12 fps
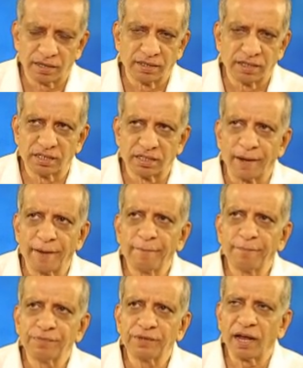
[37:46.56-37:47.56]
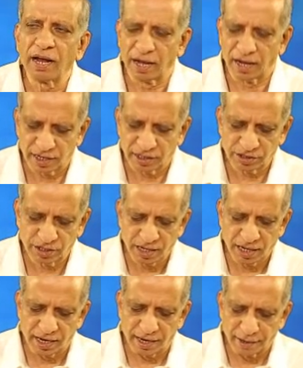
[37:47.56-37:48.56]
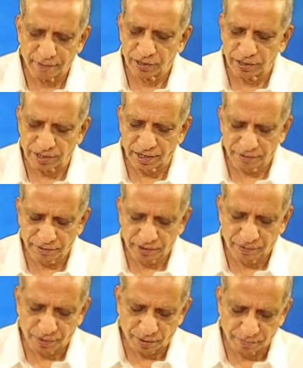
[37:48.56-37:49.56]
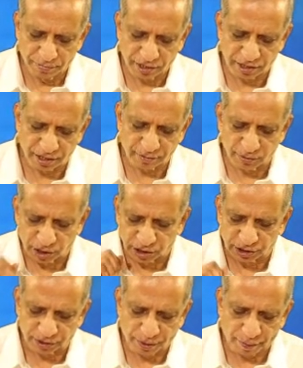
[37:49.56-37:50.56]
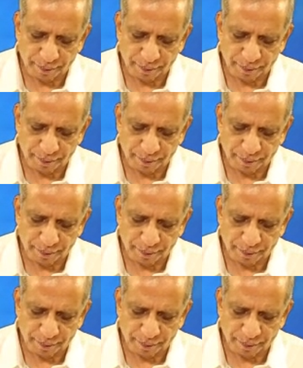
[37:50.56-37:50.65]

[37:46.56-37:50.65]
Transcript: data as levels of measurements.